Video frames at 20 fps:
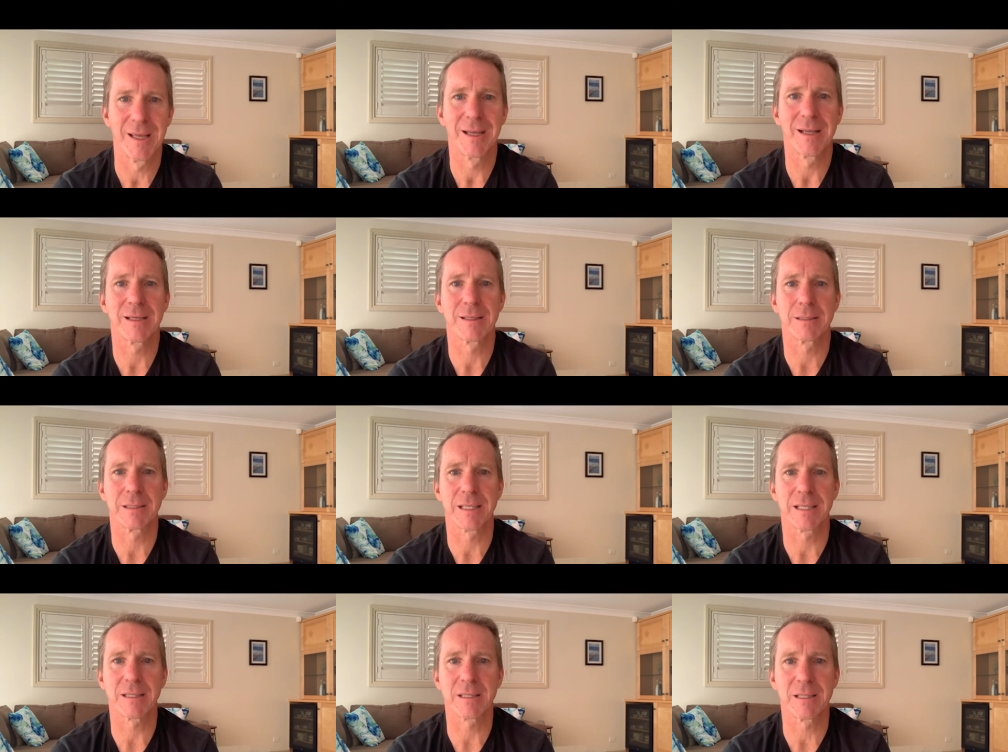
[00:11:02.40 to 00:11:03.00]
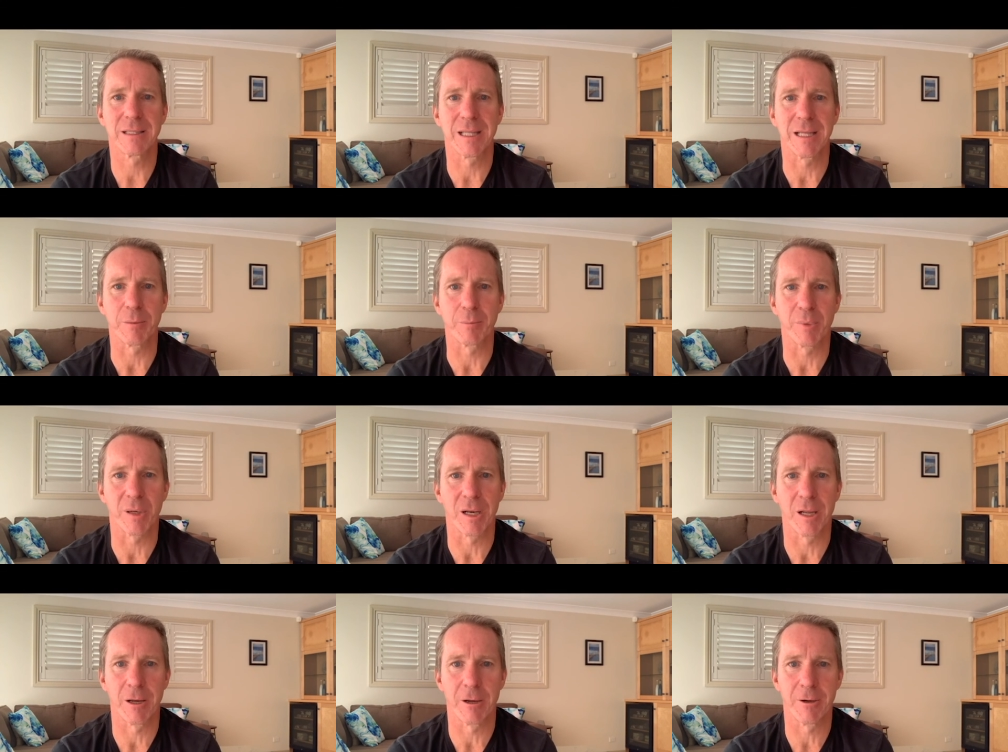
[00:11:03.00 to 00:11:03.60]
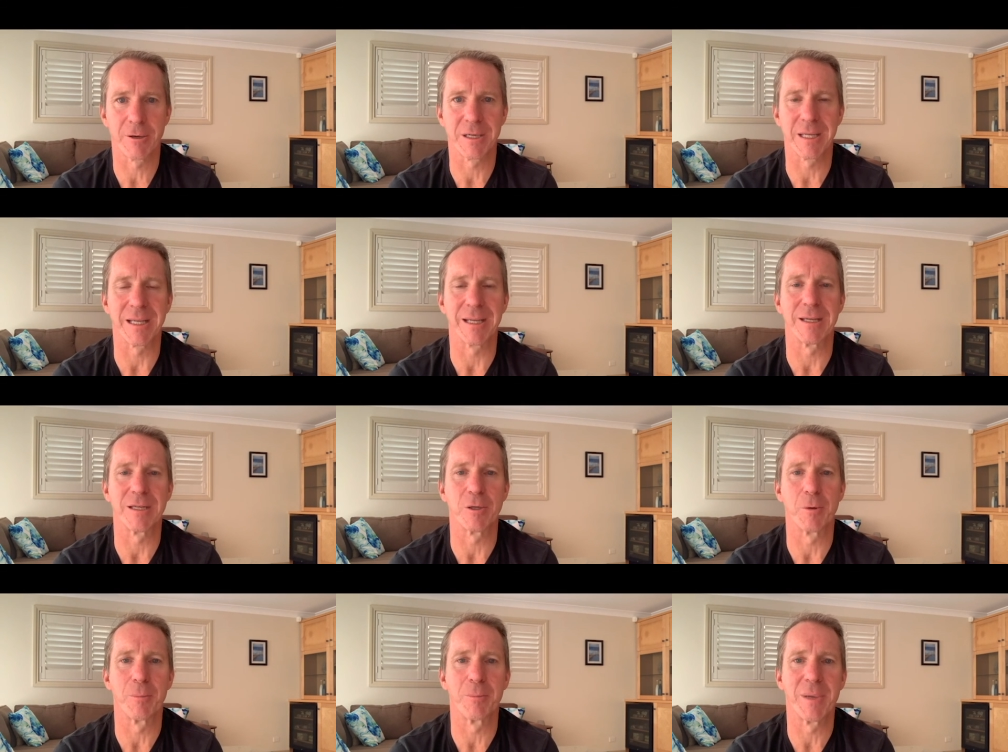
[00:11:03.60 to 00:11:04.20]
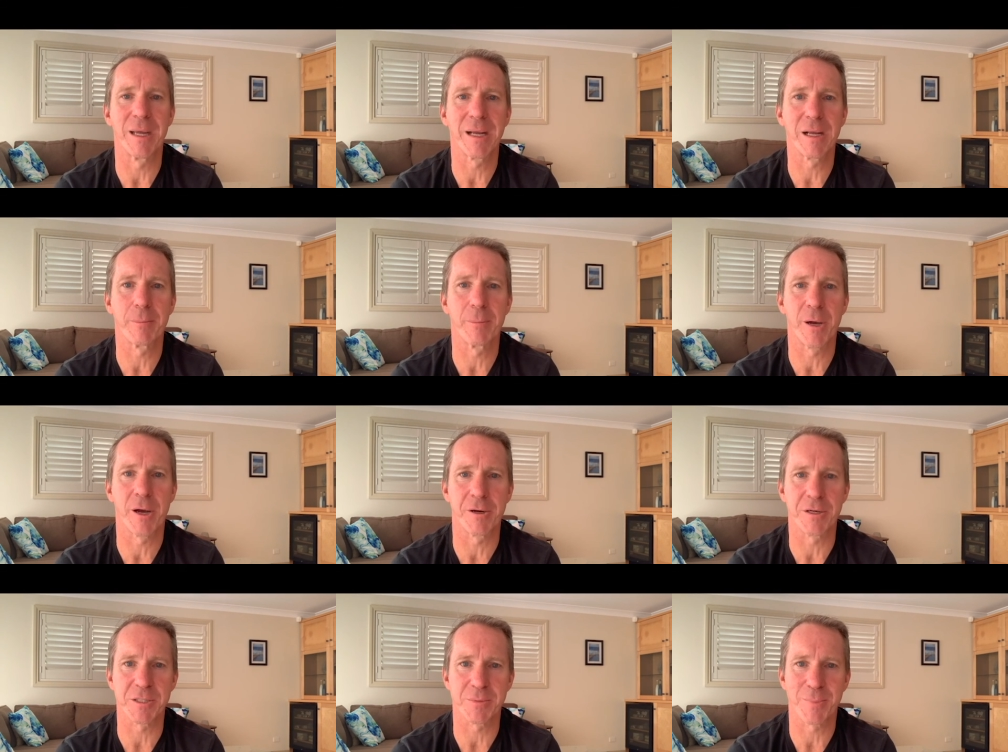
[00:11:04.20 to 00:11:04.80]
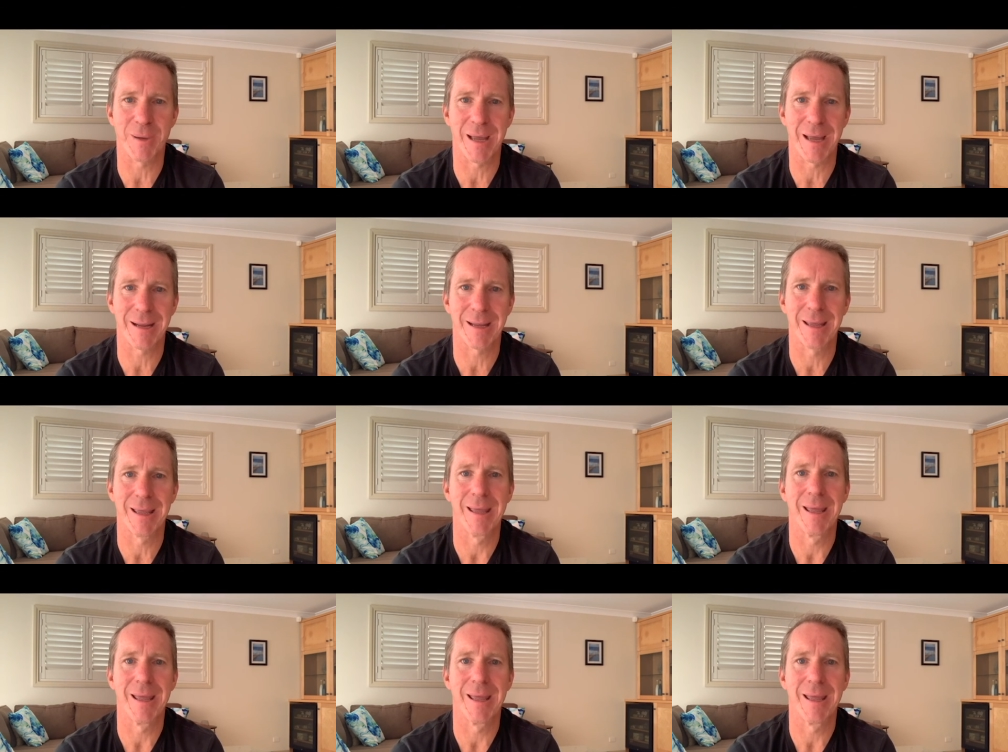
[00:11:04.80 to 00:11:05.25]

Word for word: Click the link below to get your mega bonus pack